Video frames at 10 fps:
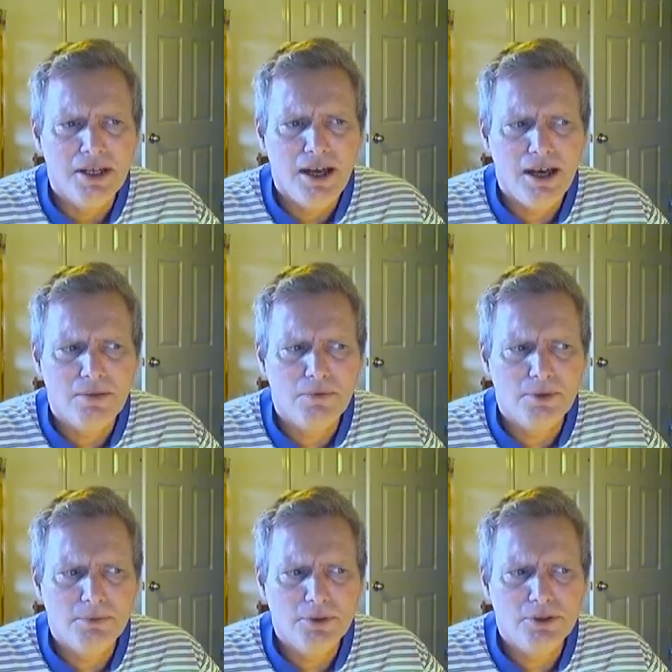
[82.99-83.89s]
uh,
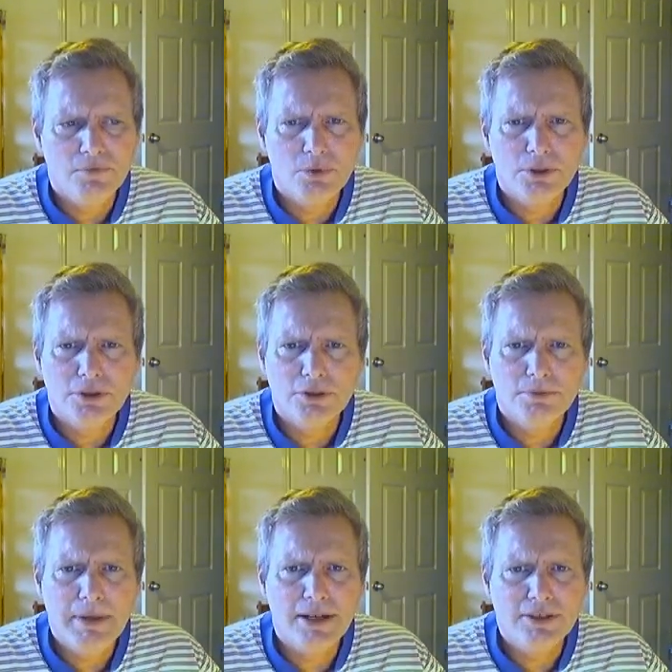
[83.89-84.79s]
were abusive towards their
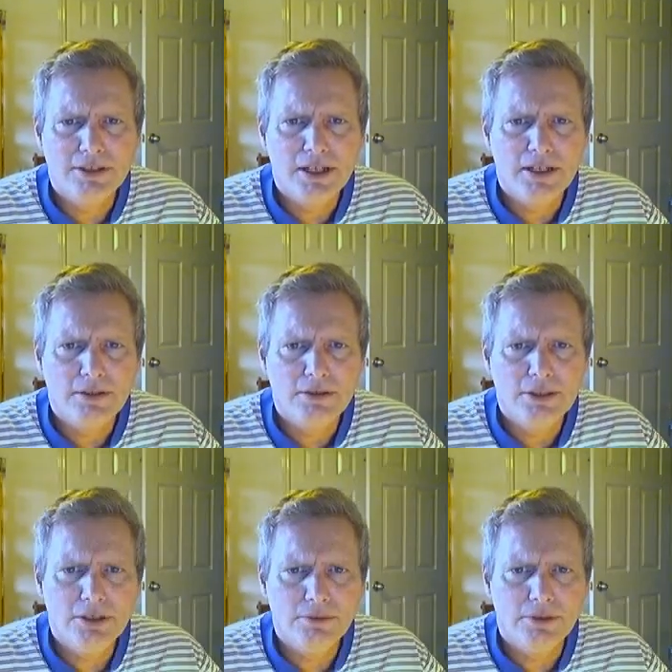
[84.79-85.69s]
spouse and not their
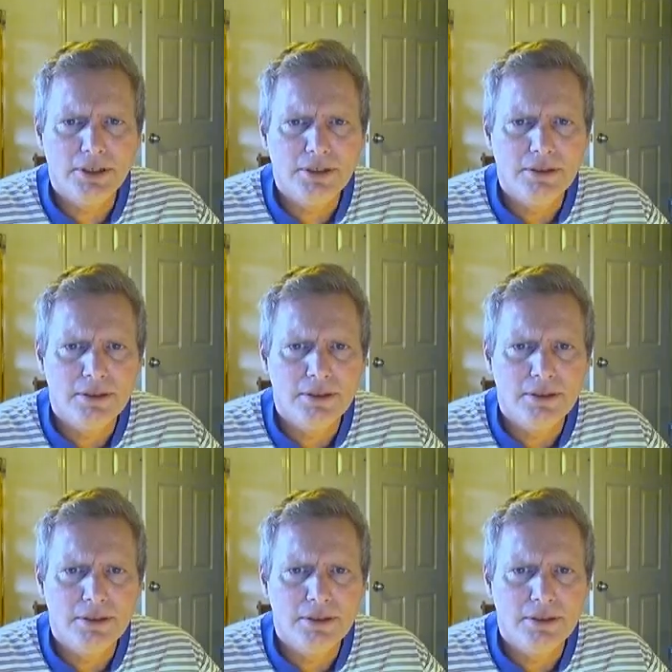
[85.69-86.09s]
children.